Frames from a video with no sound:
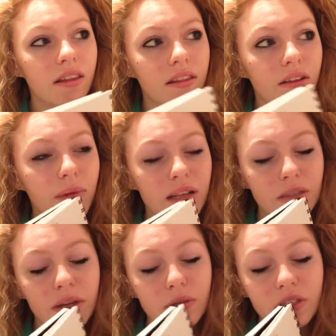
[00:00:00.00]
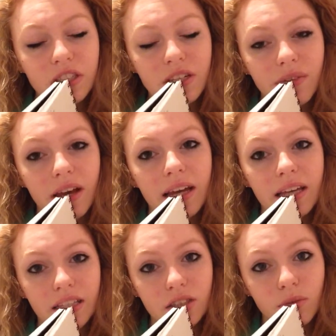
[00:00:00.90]
the best way to achieve that
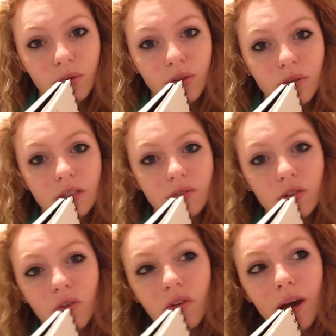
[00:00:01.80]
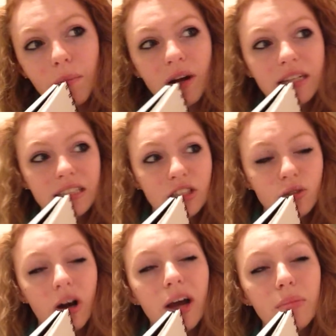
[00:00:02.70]
is through using a photography camera. I did
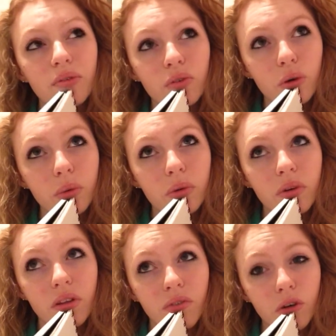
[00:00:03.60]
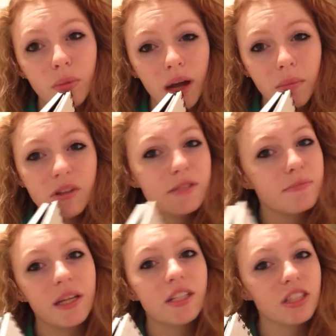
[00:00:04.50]
try it before with one of the film cameras,
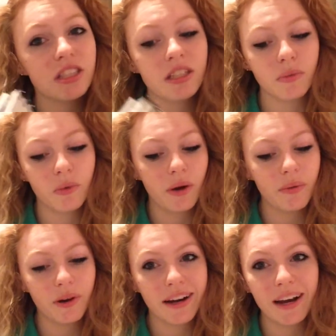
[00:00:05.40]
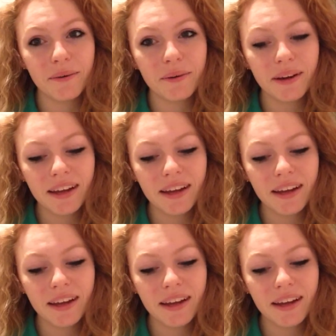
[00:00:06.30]
but it just didn't quite work out.